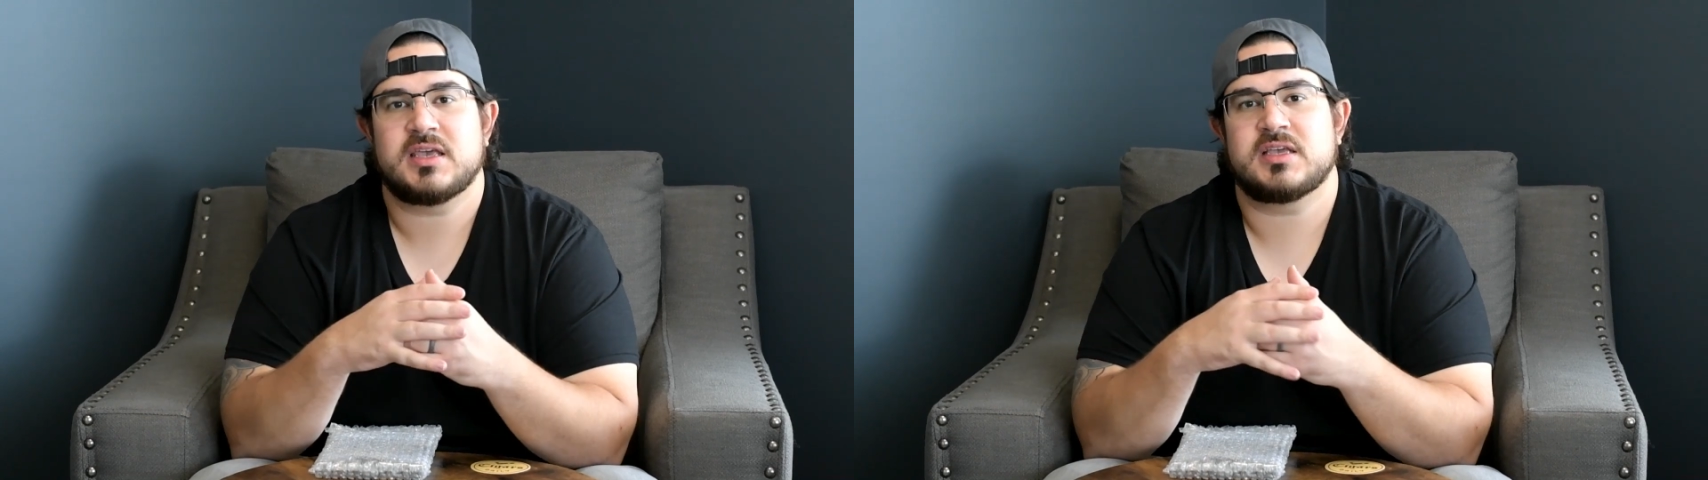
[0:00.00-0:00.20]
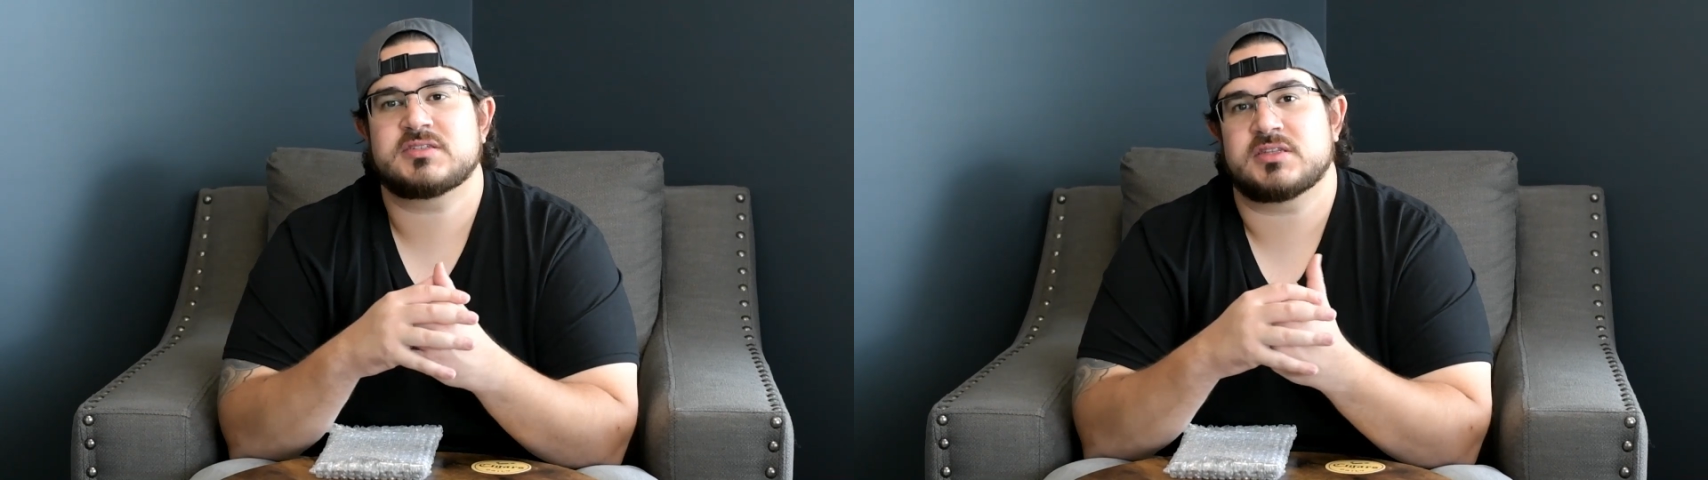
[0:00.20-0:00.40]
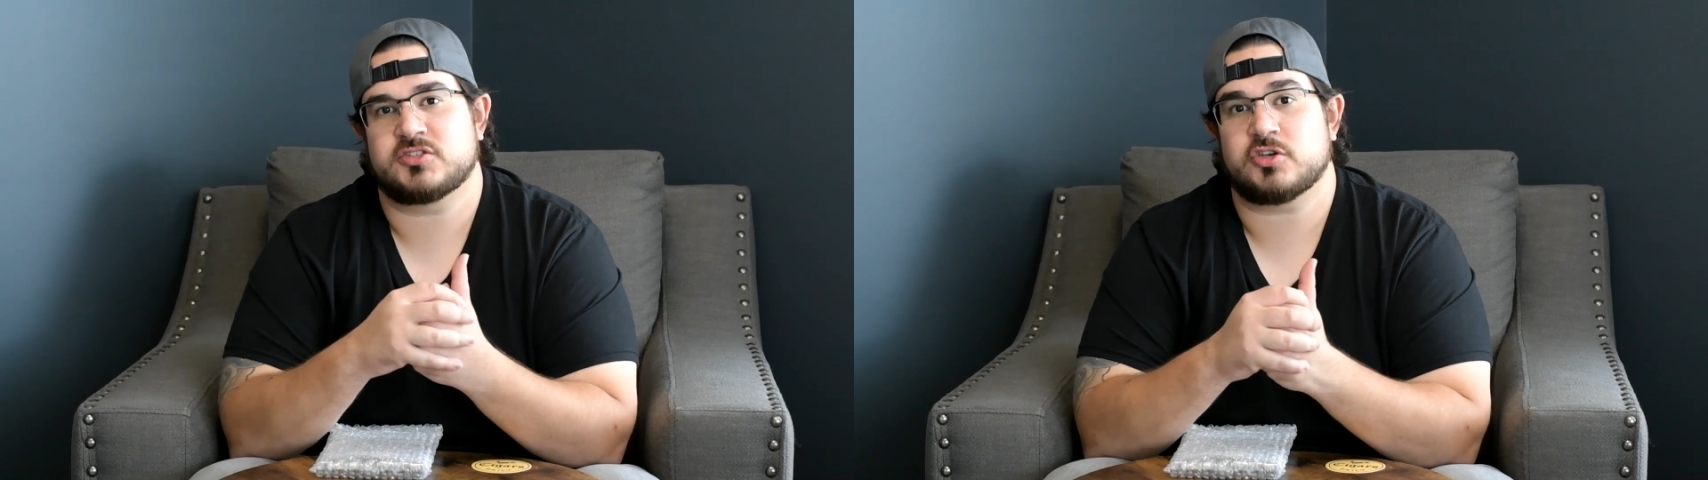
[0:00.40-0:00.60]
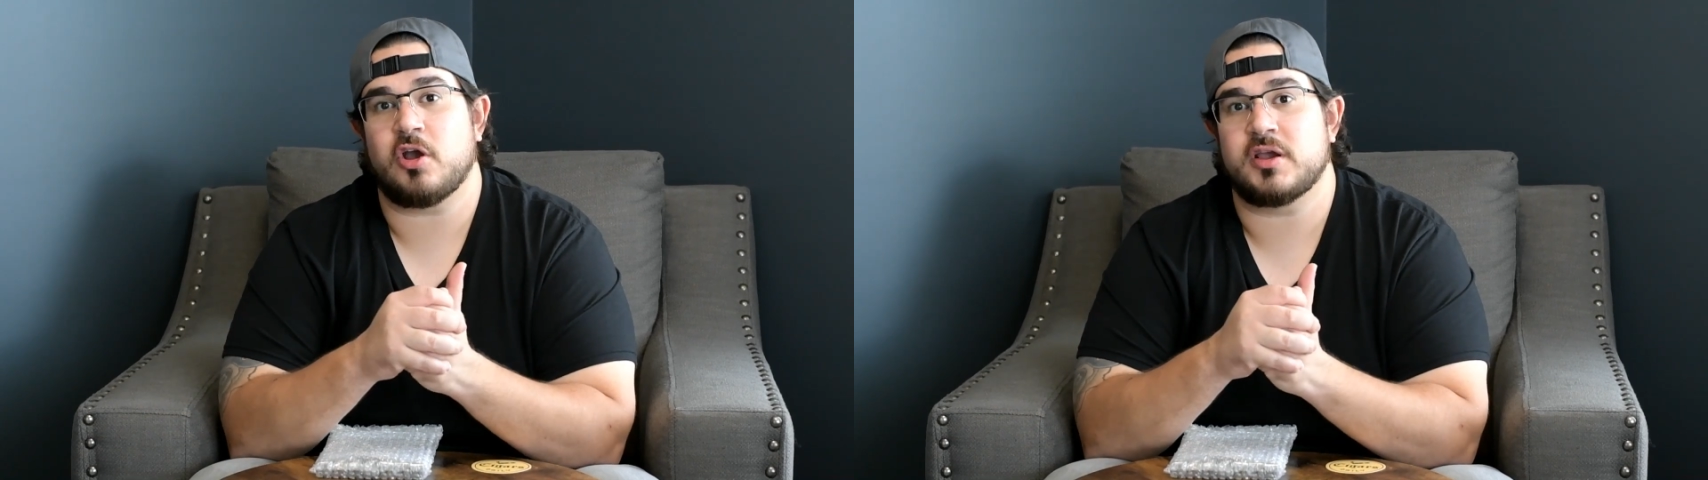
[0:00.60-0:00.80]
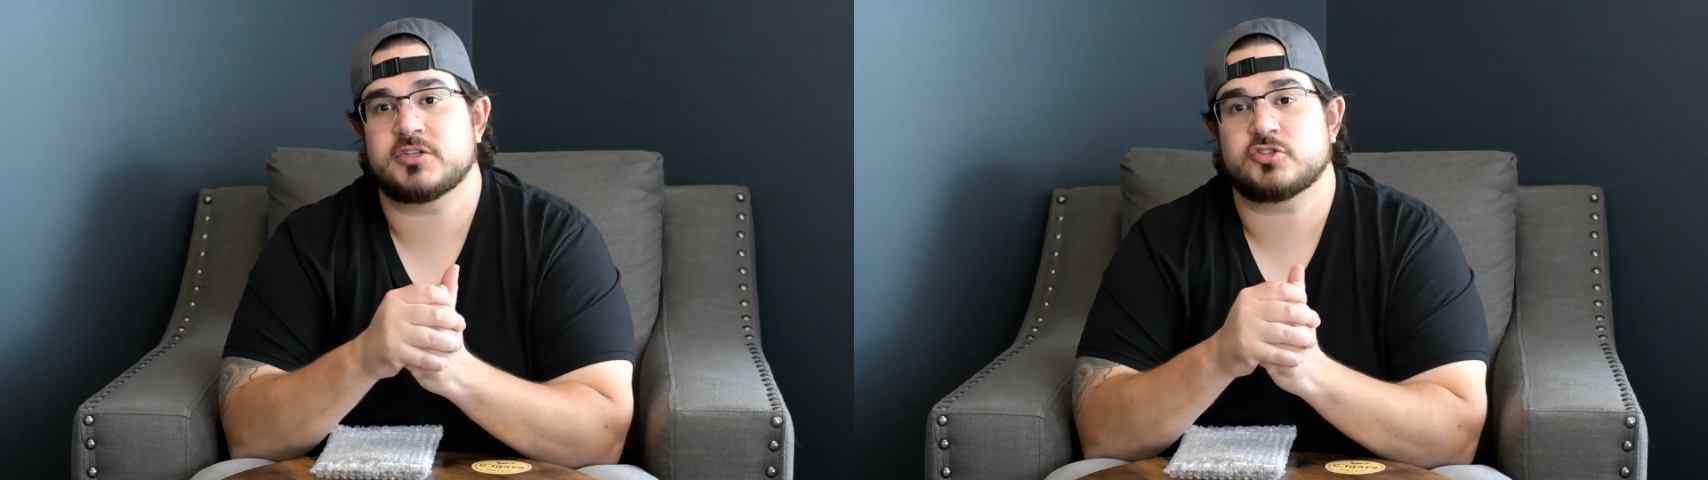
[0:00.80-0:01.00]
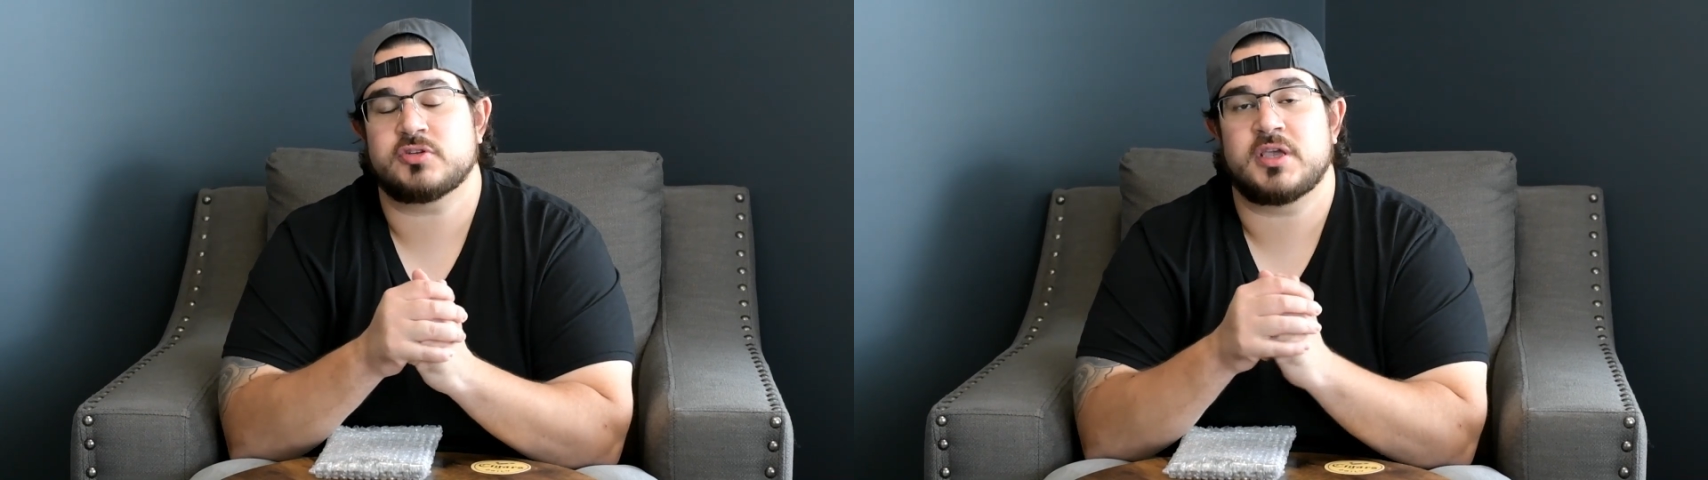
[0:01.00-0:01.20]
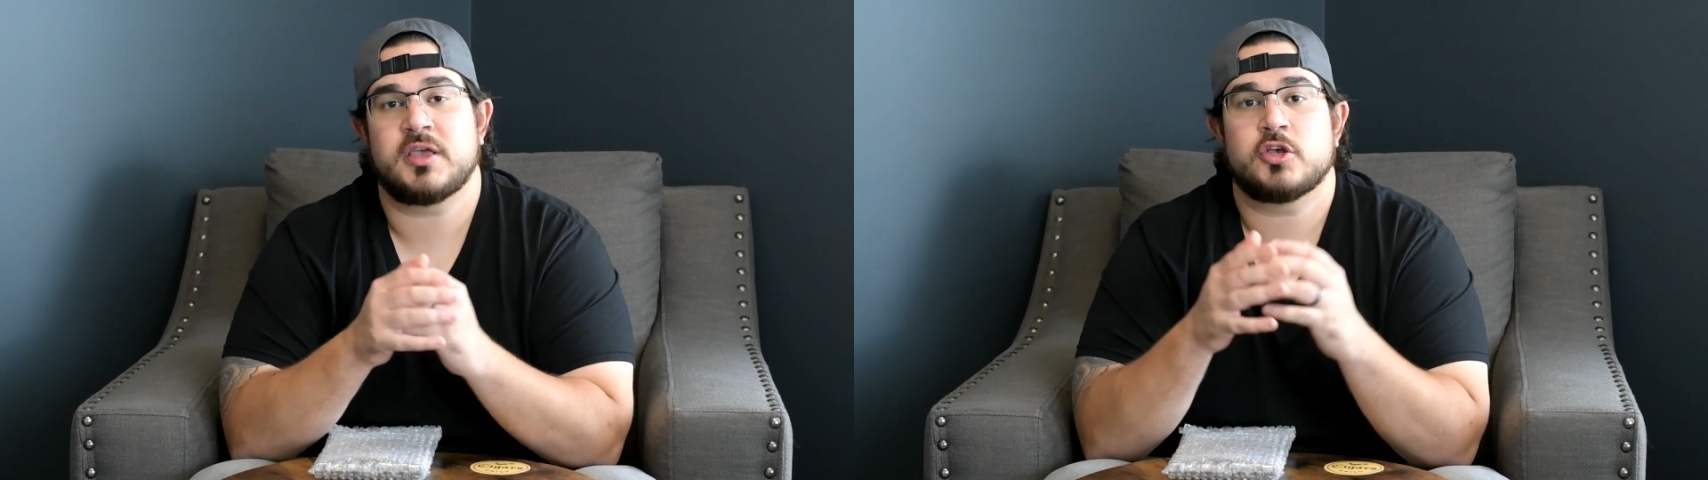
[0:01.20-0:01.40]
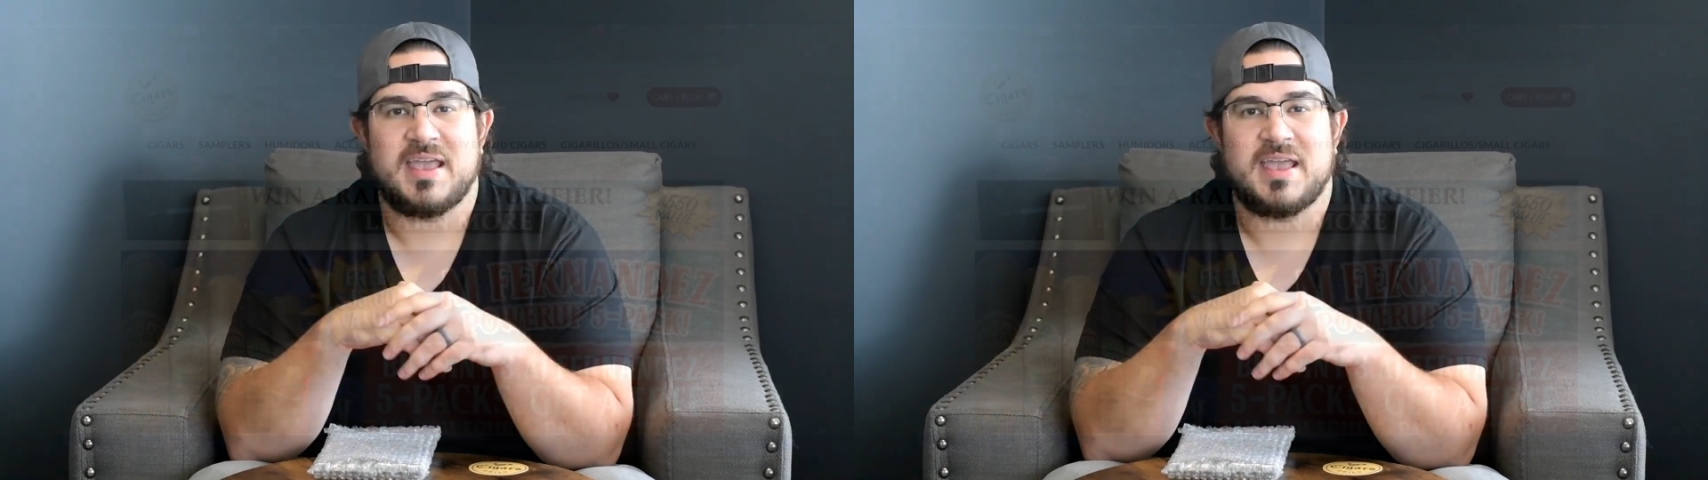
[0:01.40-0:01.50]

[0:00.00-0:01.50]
into the cigar industry,